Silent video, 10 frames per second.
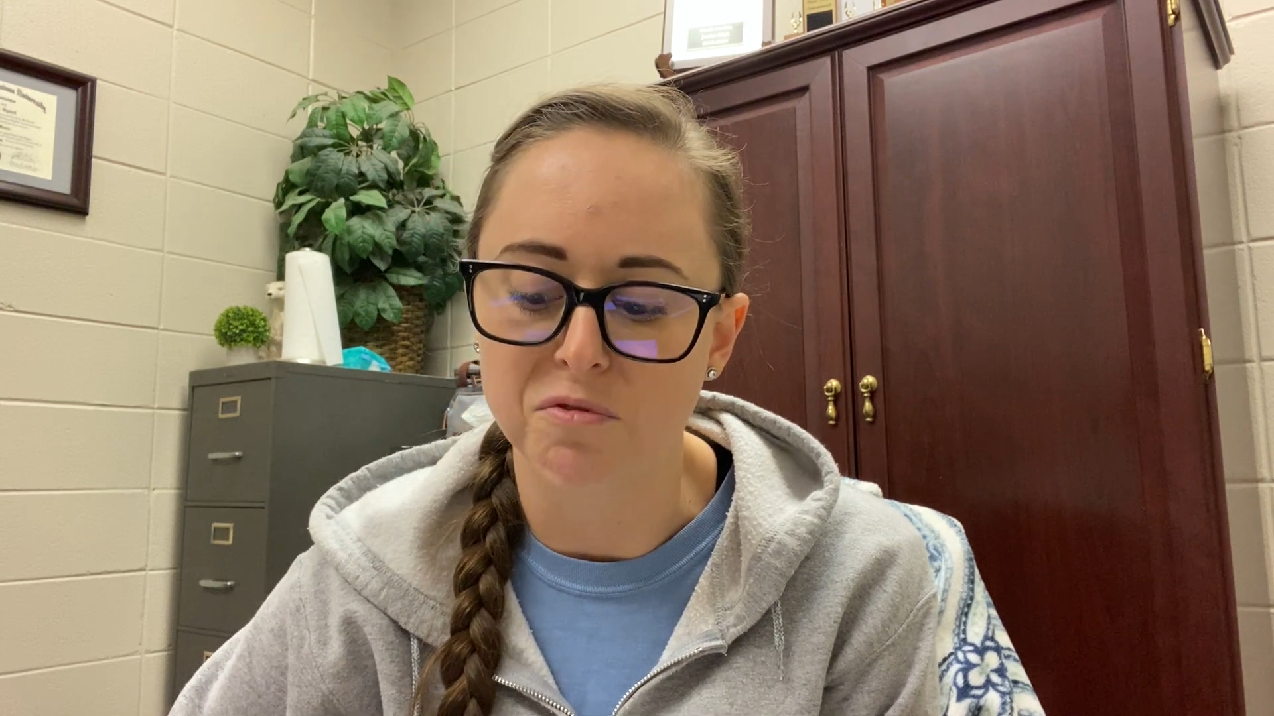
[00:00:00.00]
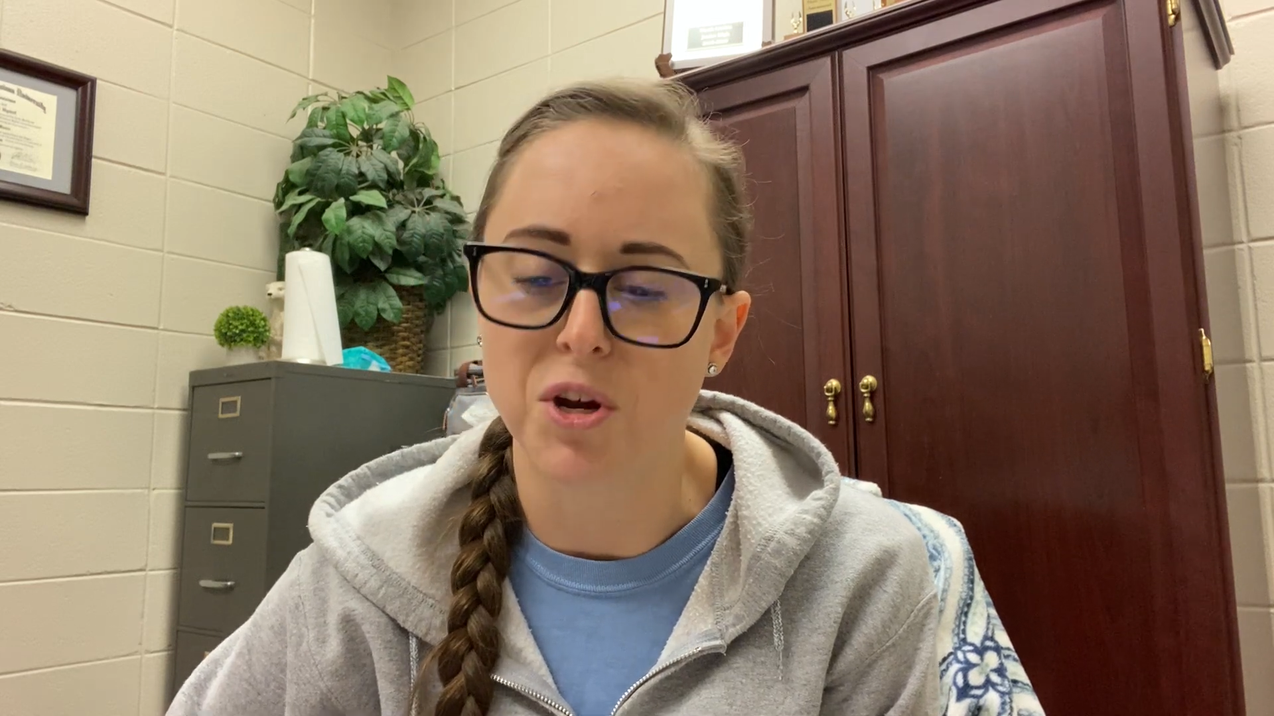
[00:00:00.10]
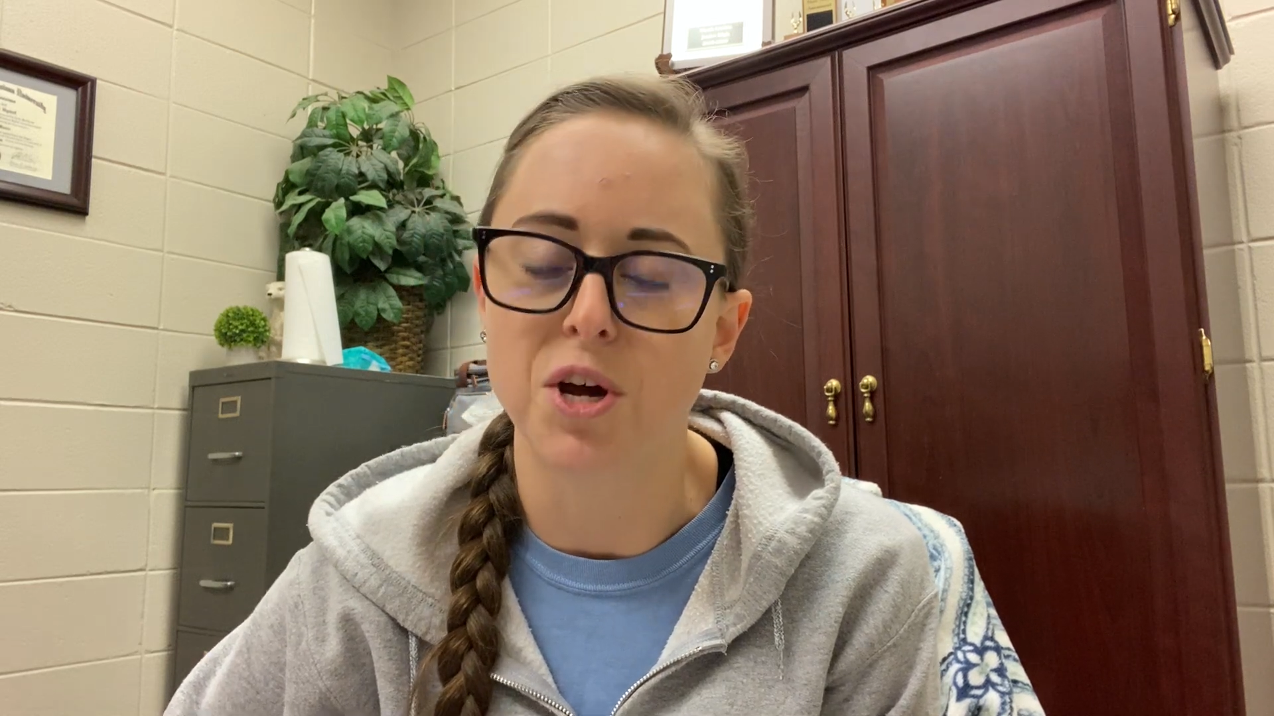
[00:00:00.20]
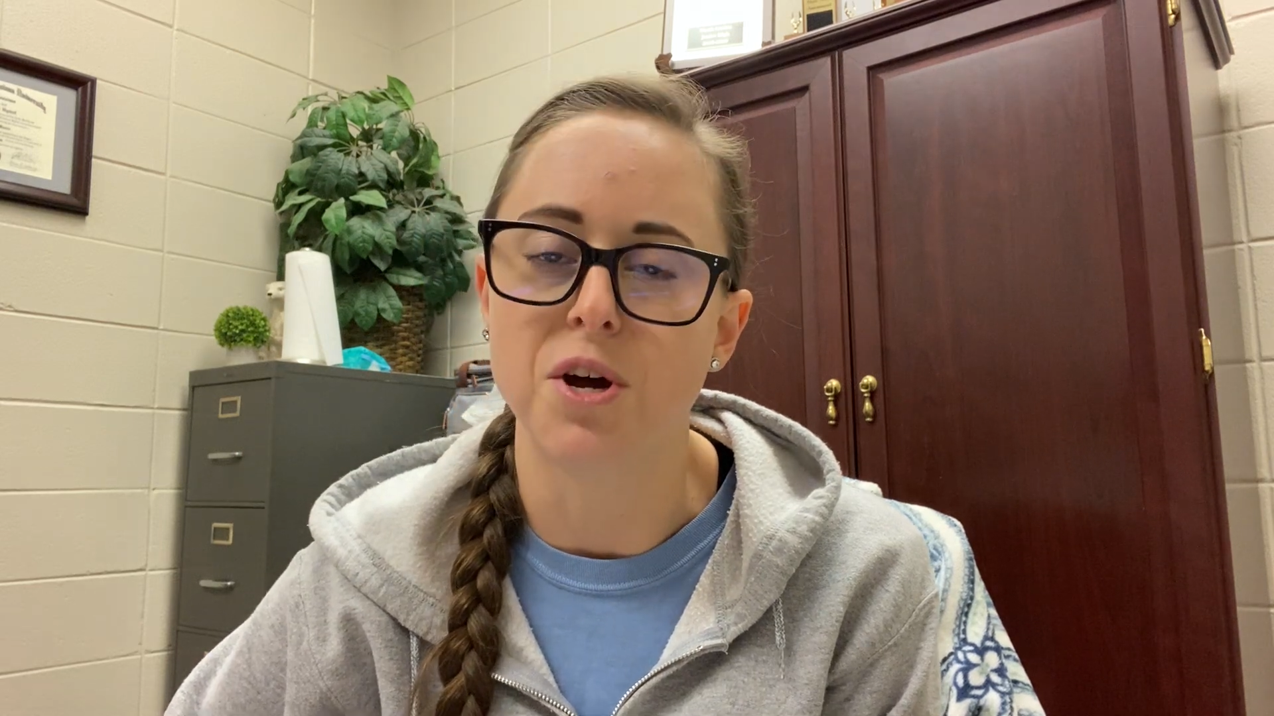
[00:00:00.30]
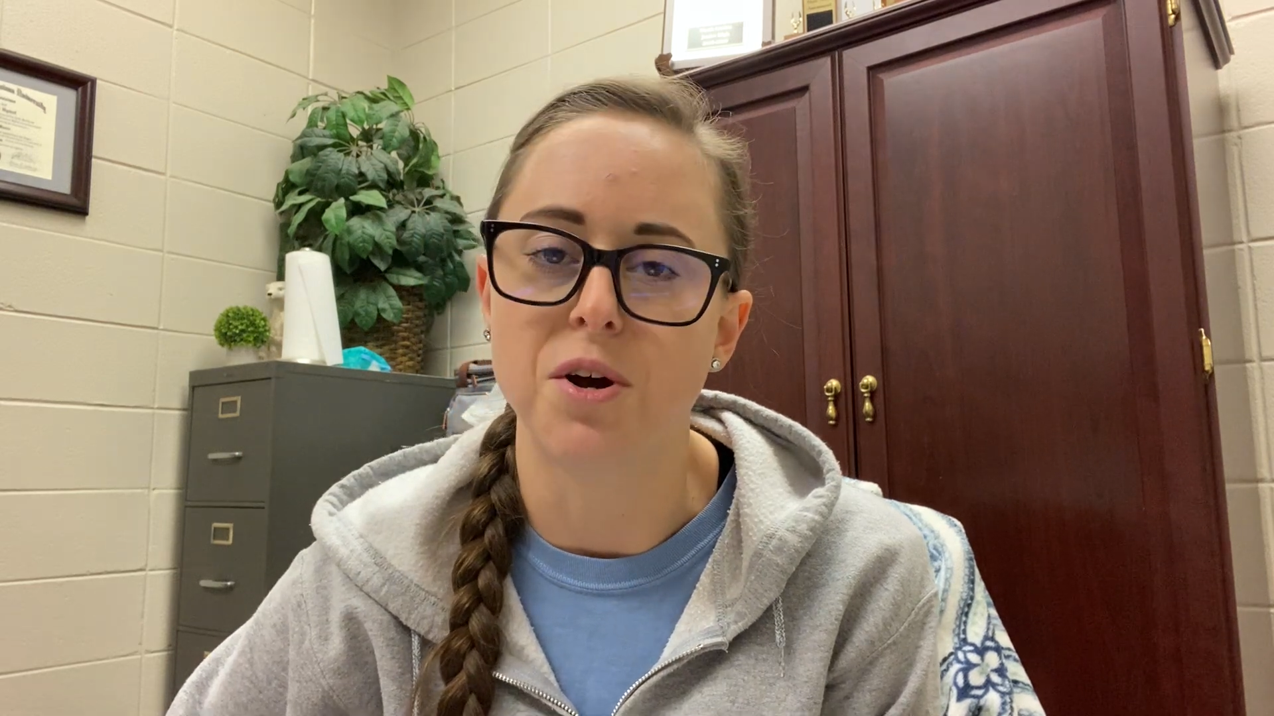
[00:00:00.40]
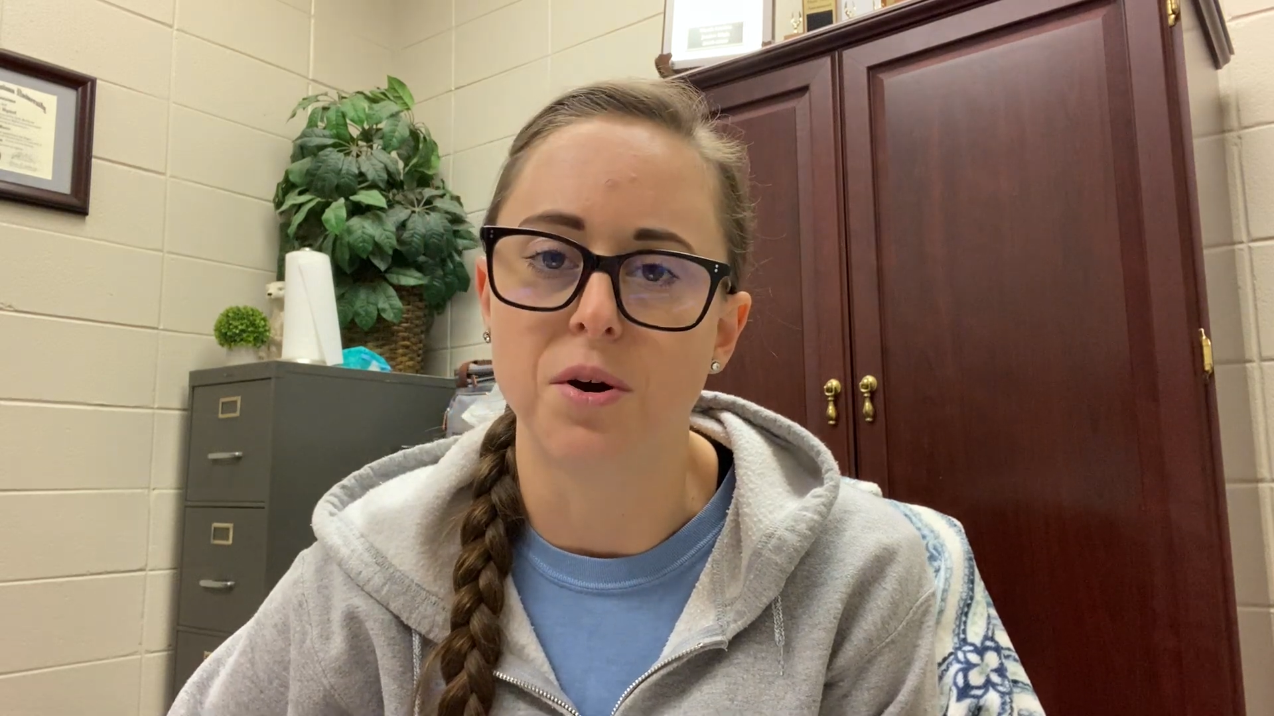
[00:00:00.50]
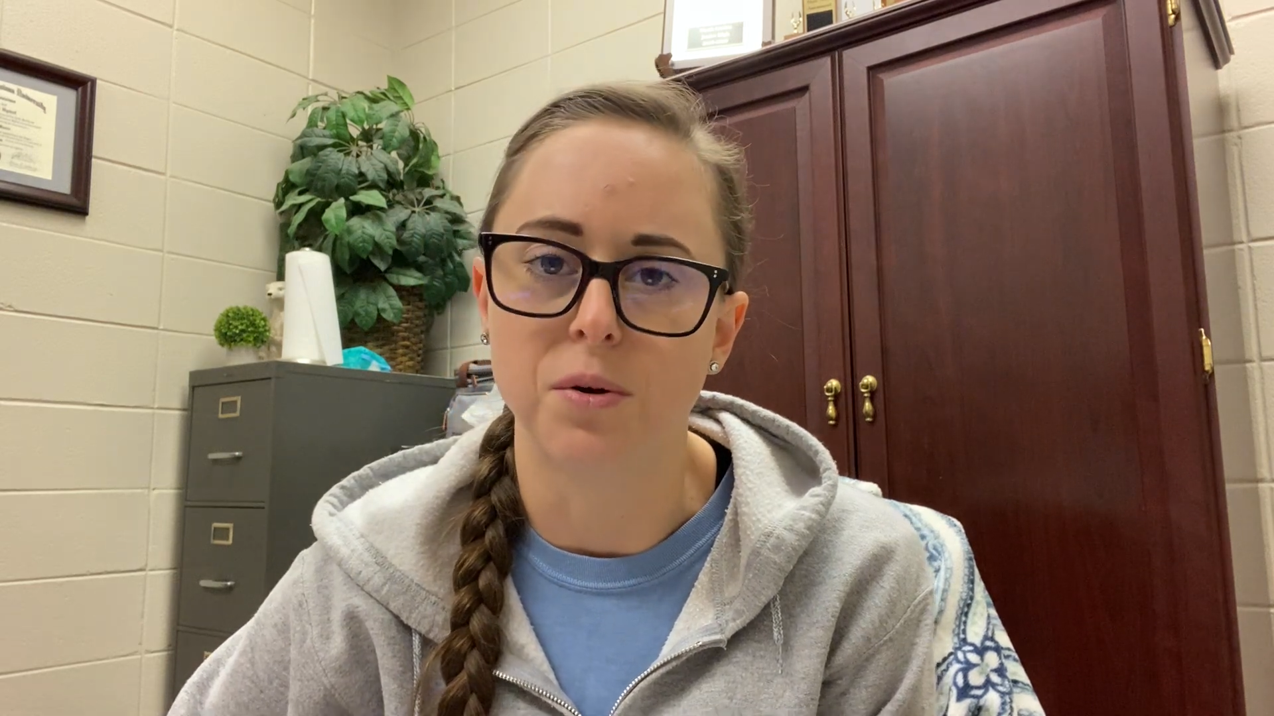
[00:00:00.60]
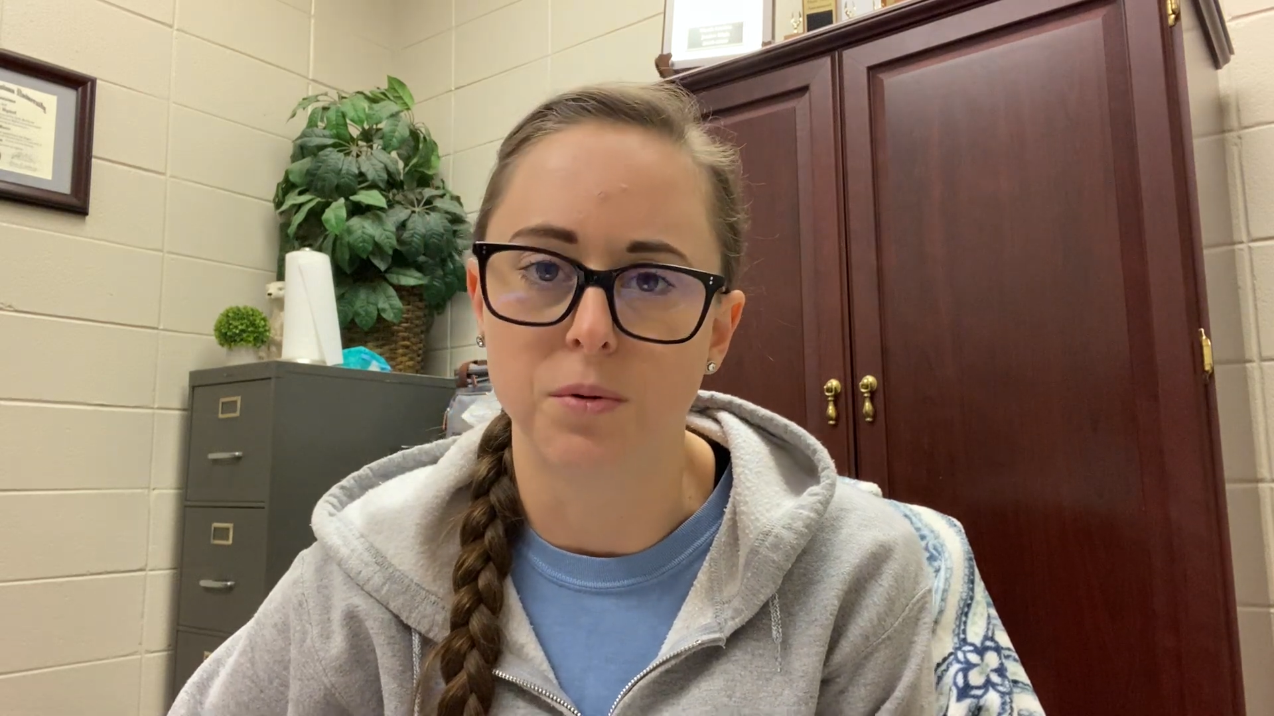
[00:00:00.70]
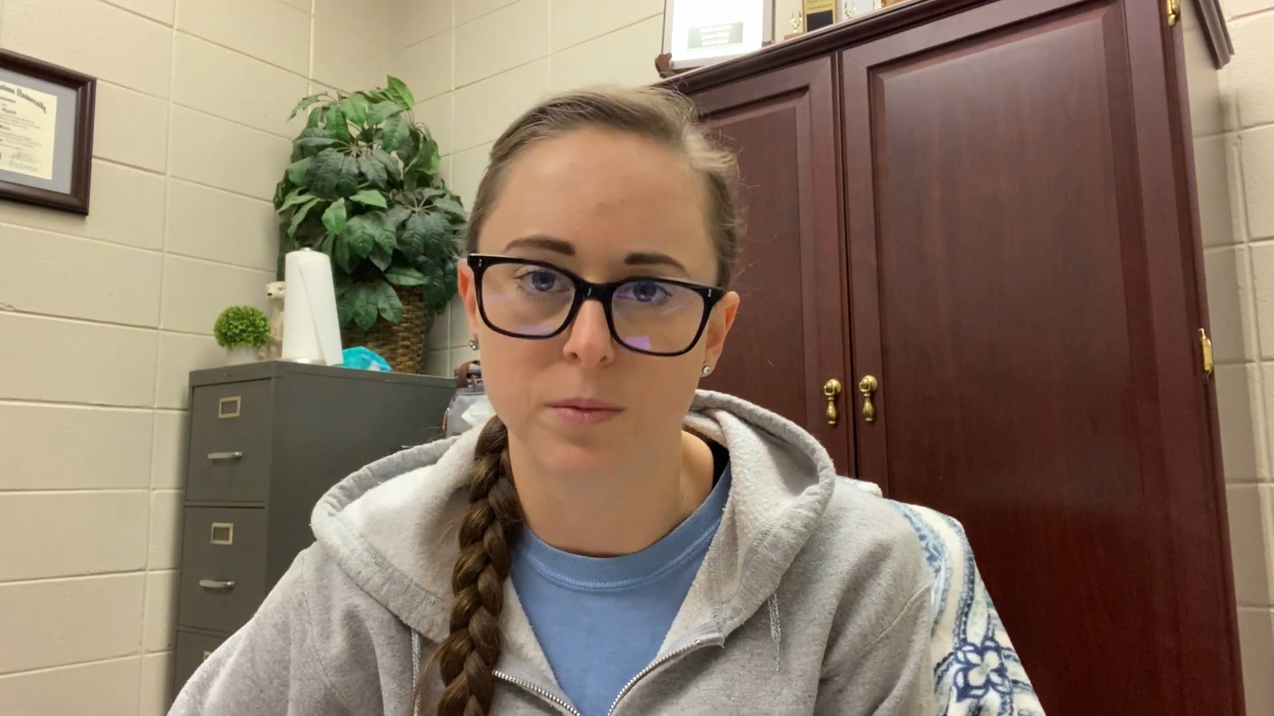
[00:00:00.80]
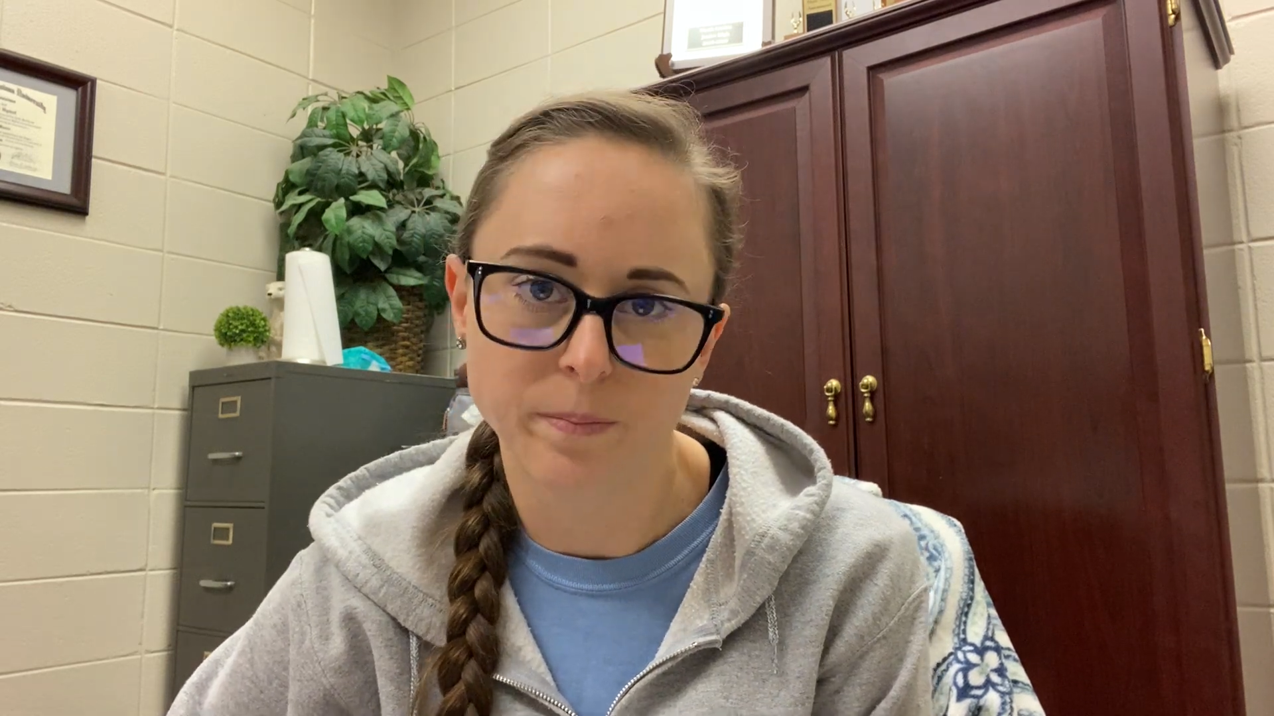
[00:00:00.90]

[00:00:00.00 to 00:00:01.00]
note.